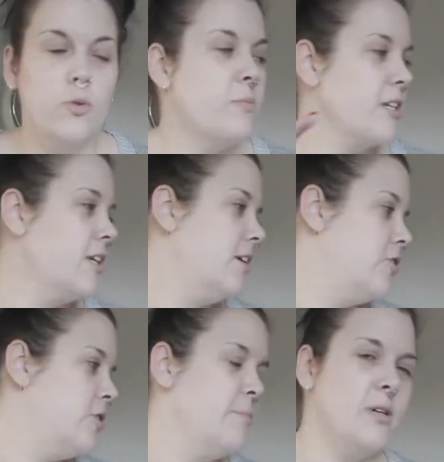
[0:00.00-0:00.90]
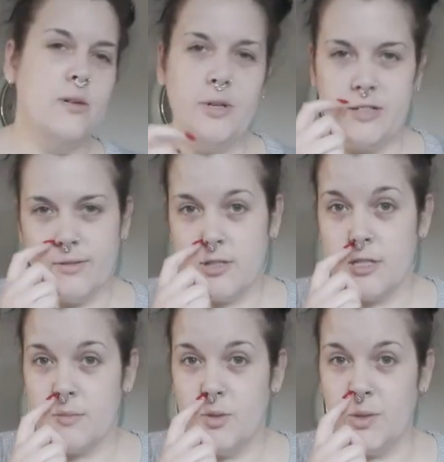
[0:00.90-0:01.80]
We're in my kitchen, by the way. It's very
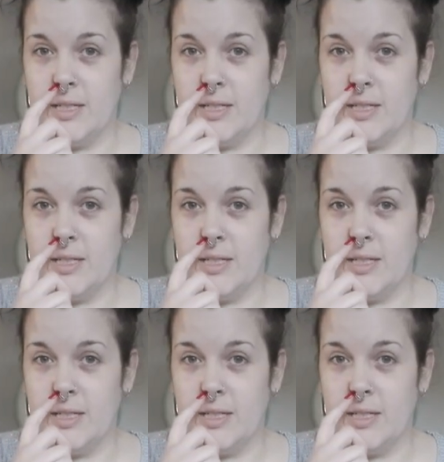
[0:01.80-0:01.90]
small